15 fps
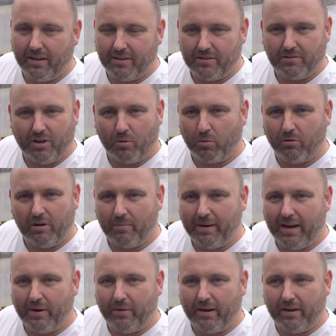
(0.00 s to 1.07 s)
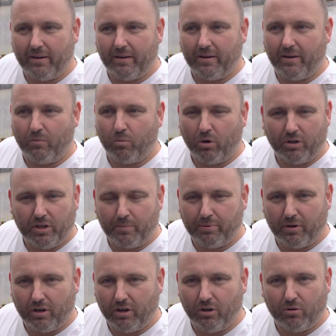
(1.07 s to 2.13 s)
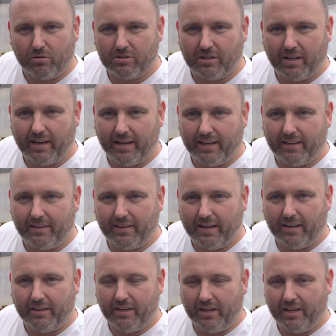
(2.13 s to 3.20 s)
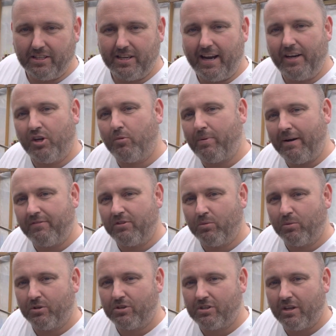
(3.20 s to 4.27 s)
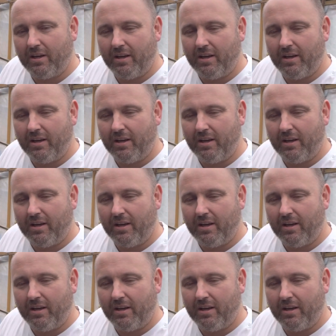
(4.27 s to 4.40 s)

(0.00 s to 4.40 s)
So don't worry about what your plot looks like. That you can tidy up afterwards.